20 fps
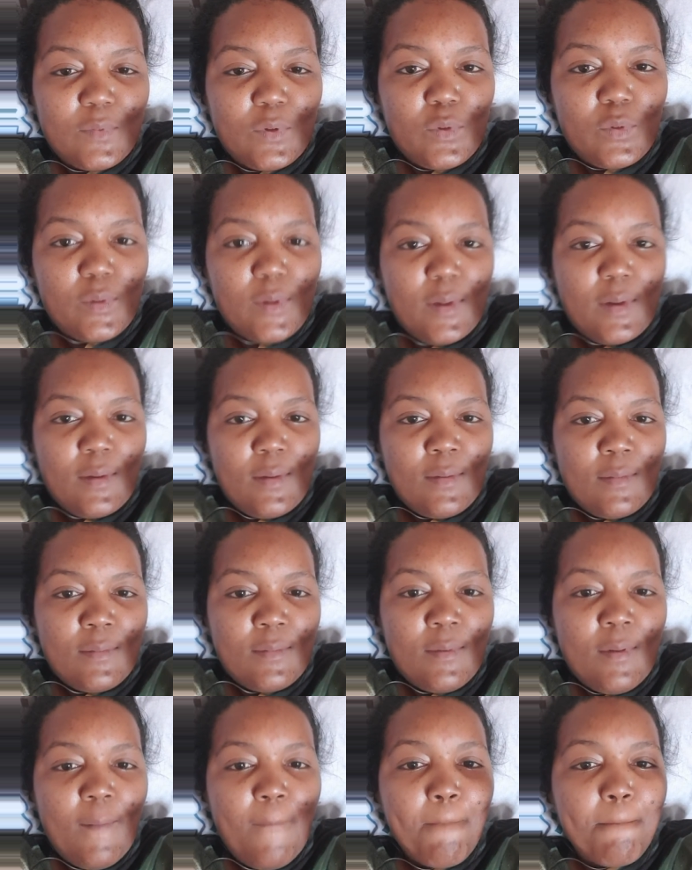Okay?
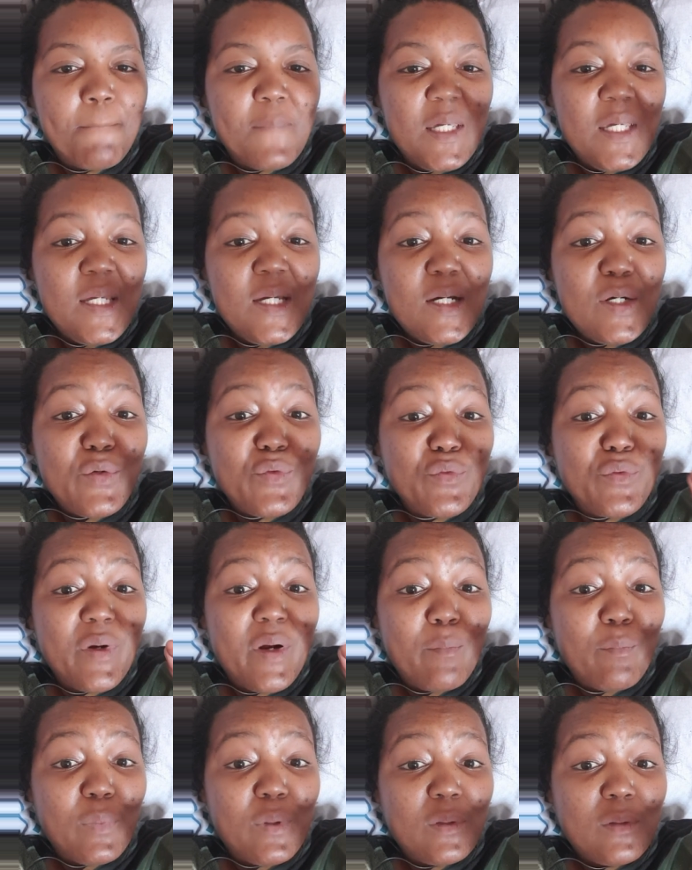Be a
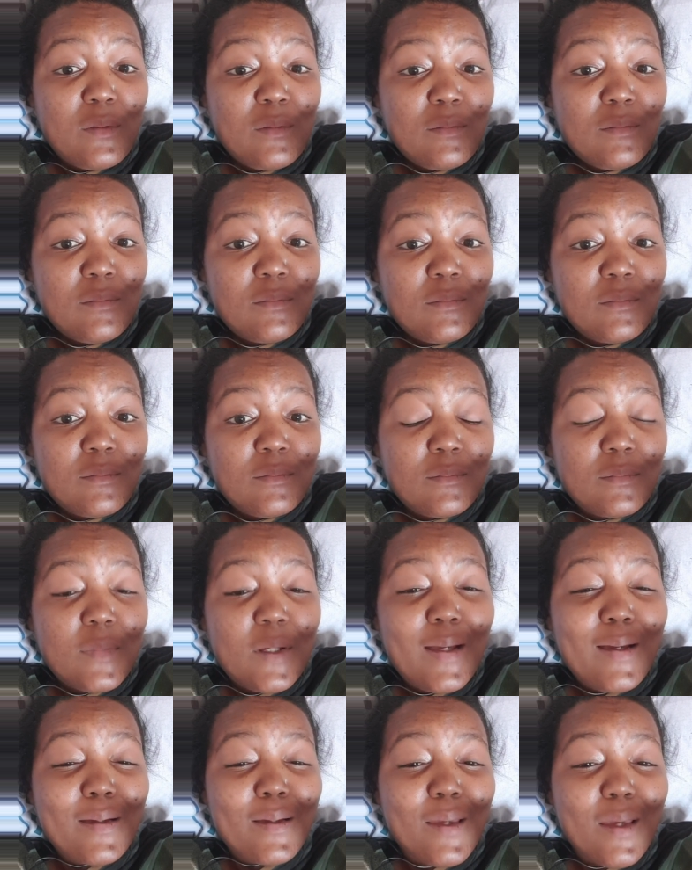rebel
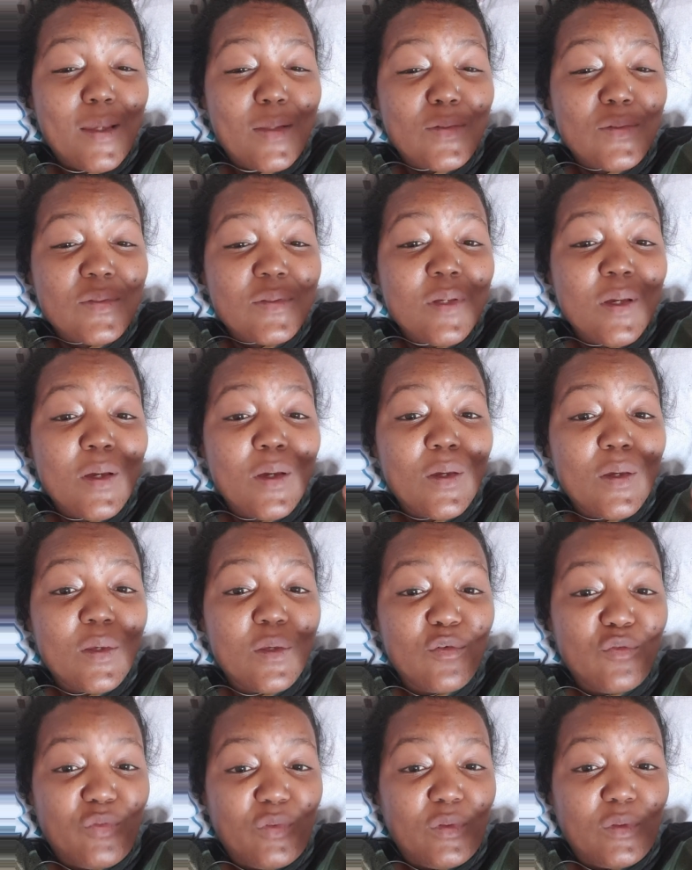against
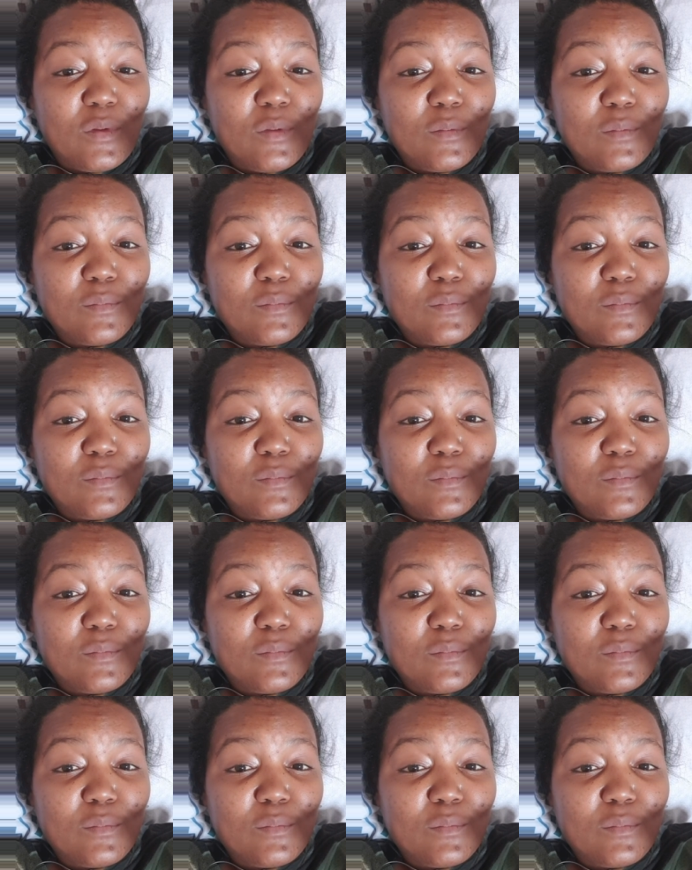evil.